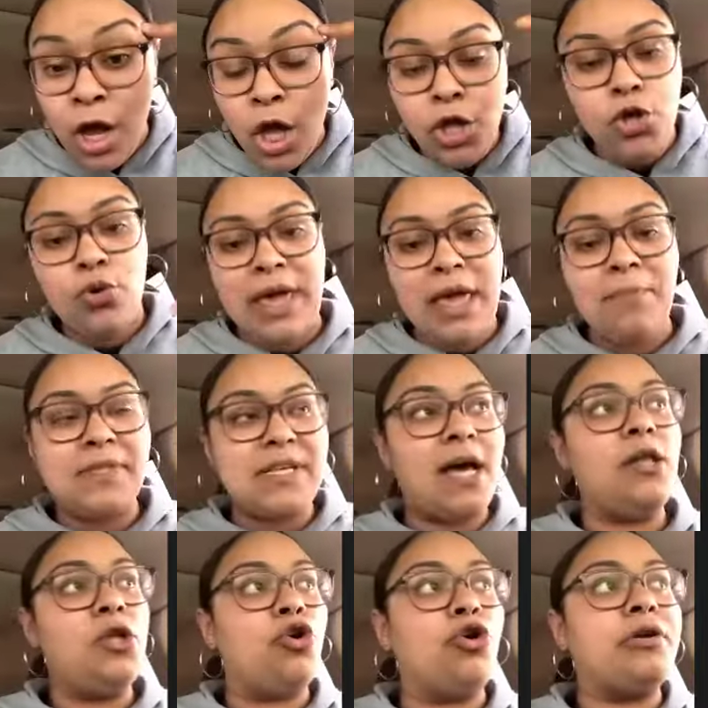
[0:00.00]
you keep tell
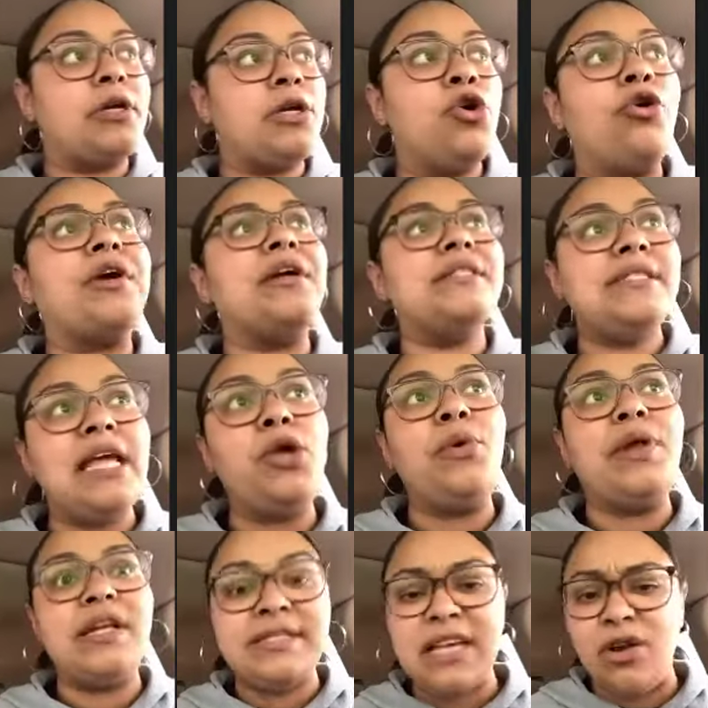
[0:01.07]
you're you're
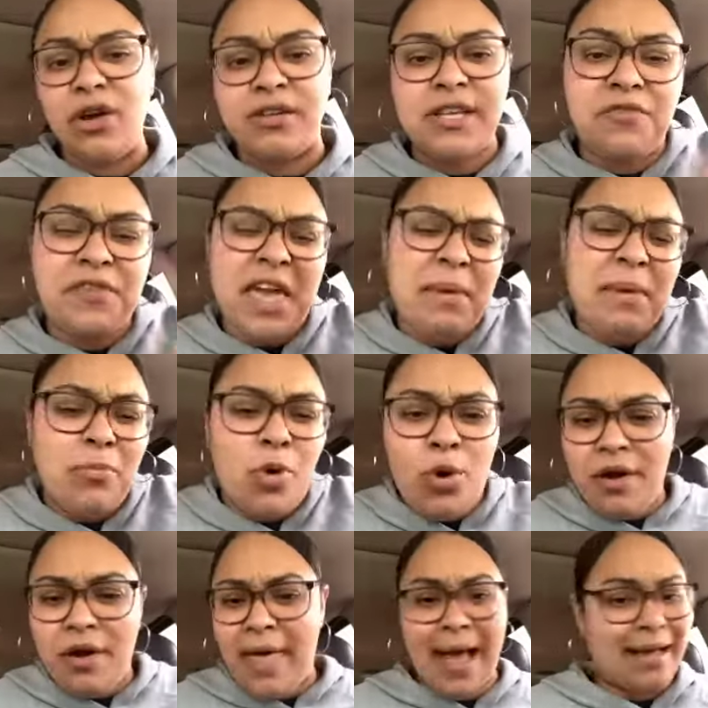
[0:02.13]
continuing to tell yourself give me
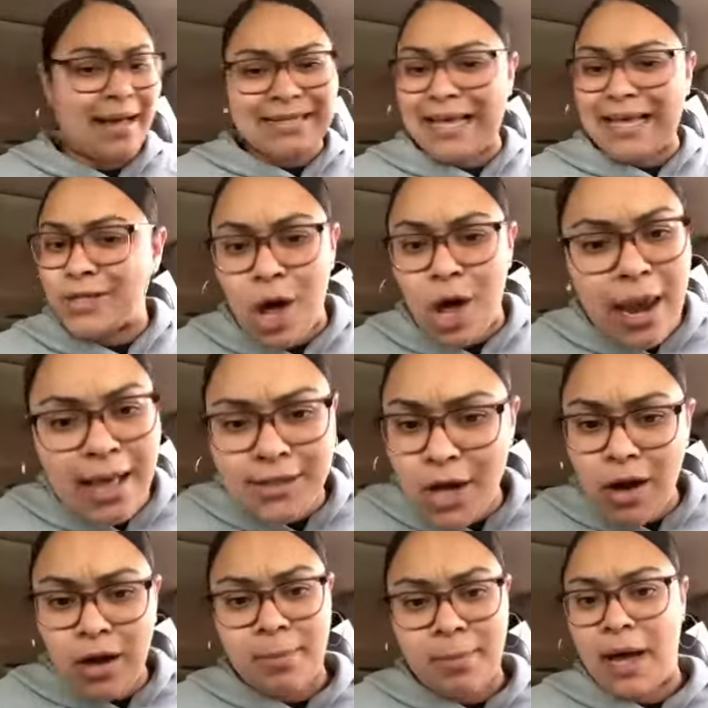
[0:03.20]
more of that because that's all i
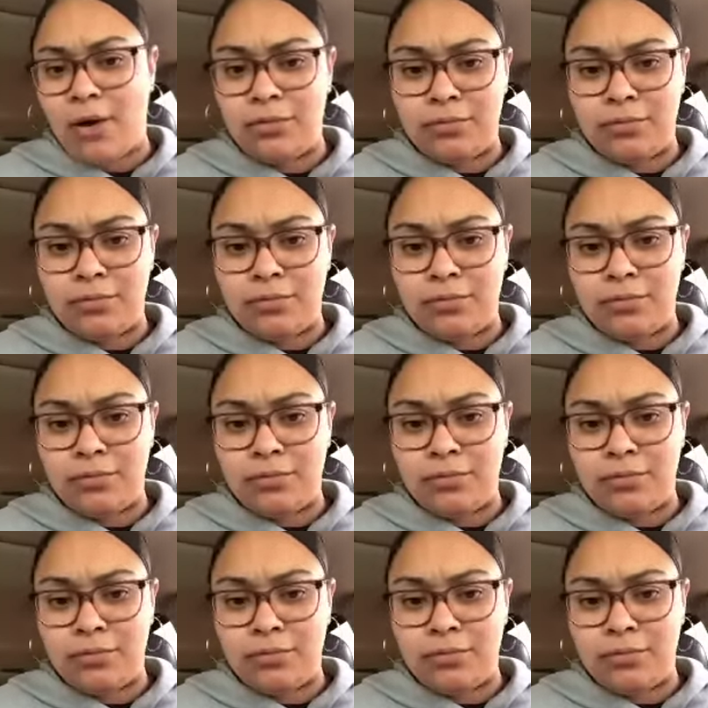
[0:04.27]
talk about